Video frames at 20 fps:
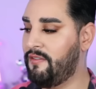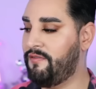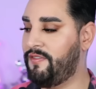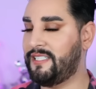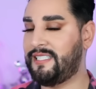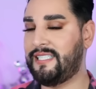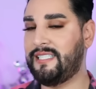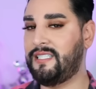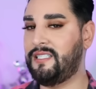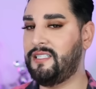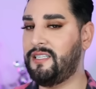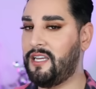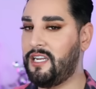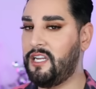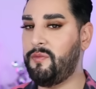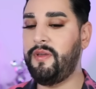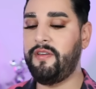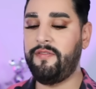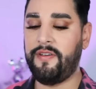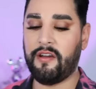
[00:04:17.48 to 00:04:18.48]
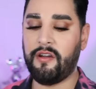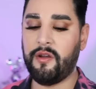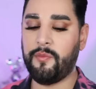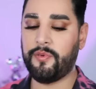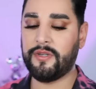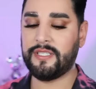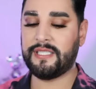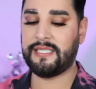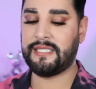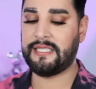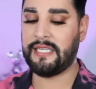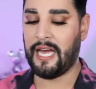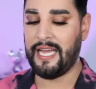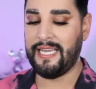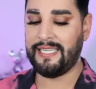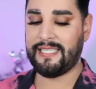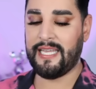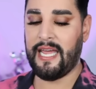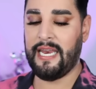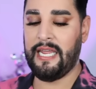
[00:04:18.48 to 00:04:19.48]
This isn't gonna be very
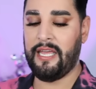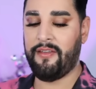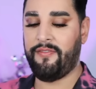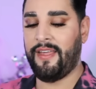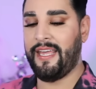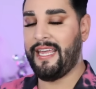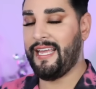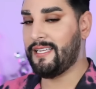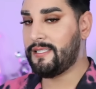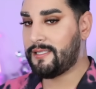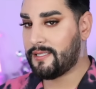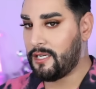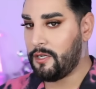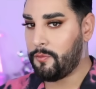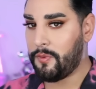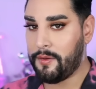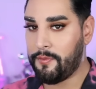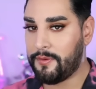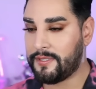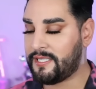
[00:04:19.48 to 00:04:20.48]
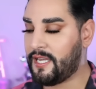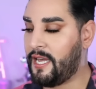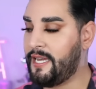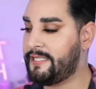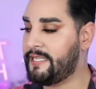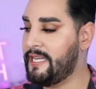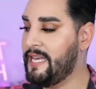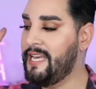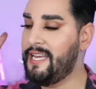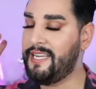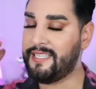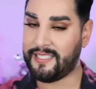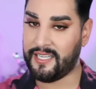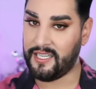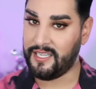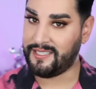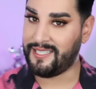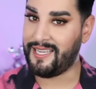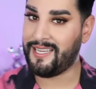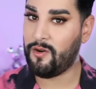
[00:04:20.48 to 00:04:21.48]
precise, and if it is gonna be precise, it's
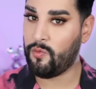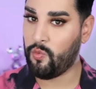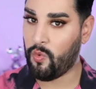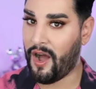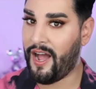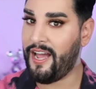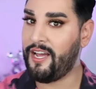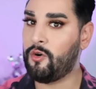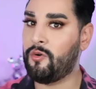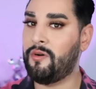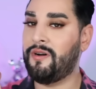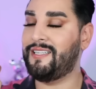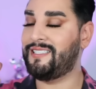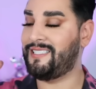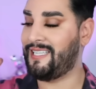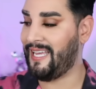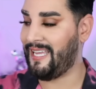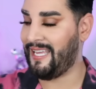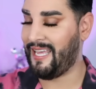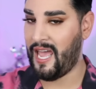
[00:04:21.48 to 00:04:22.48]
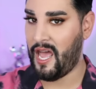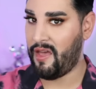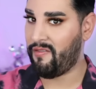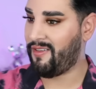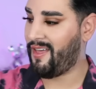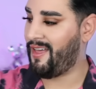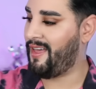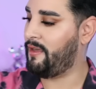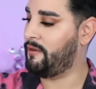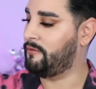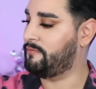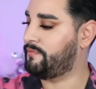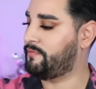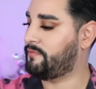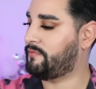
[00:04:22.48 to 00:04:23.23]
gonna take a while to get there.